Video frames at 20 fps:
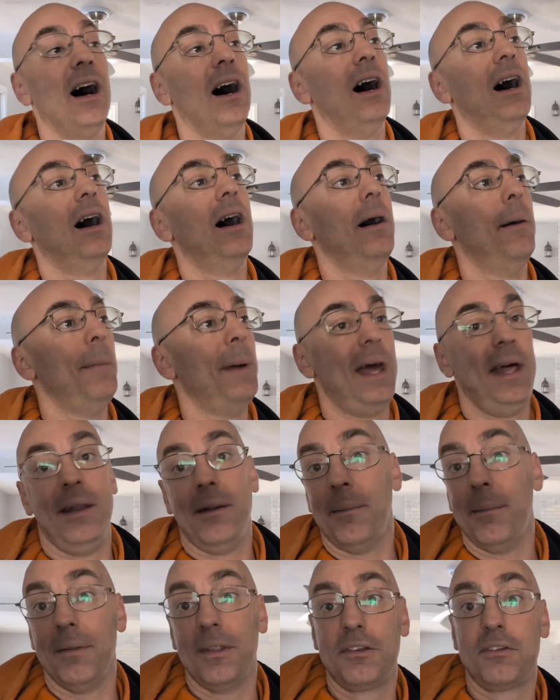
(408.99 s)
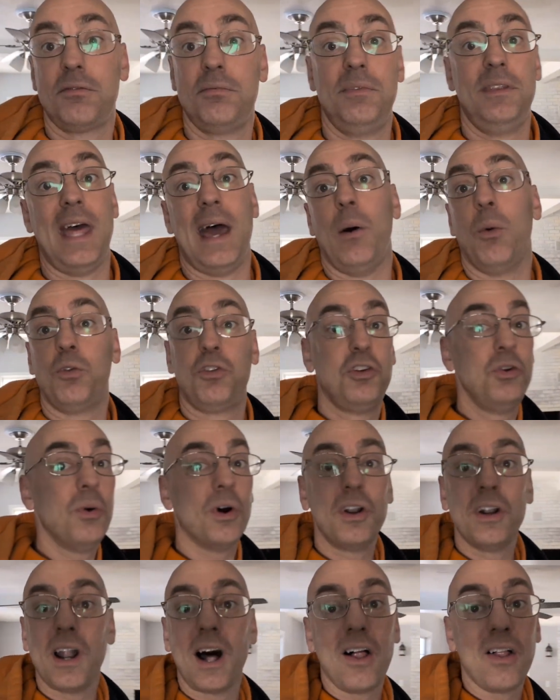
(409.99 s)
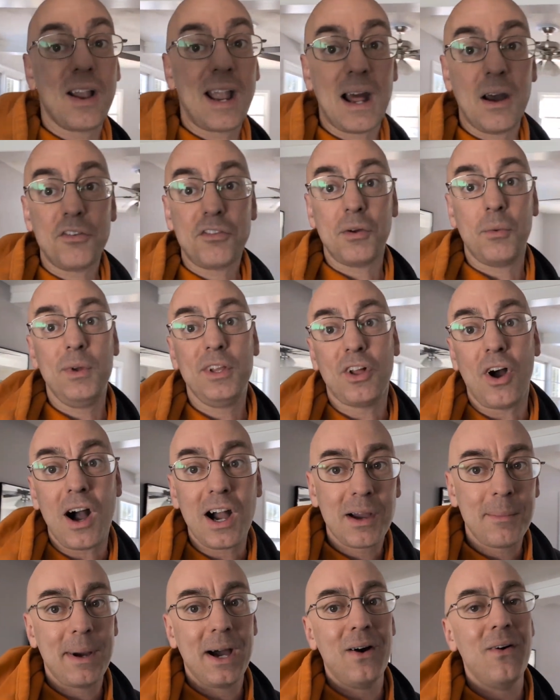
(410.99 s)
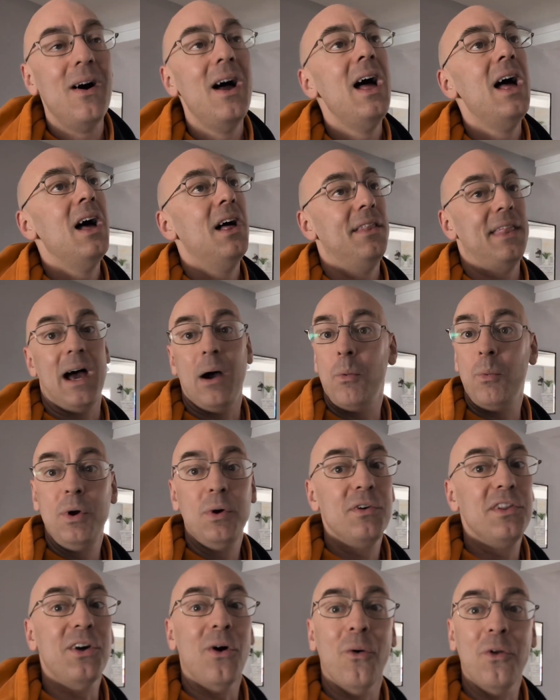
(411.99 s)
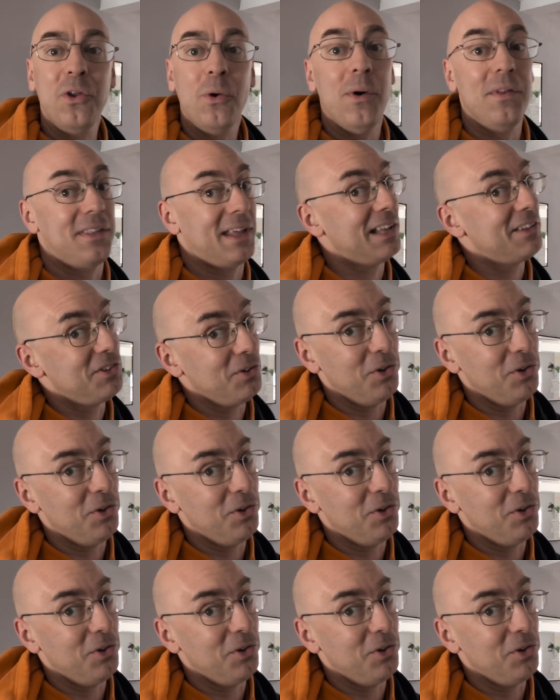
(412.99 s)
And that $200 house that we talk about, that we were the only ones.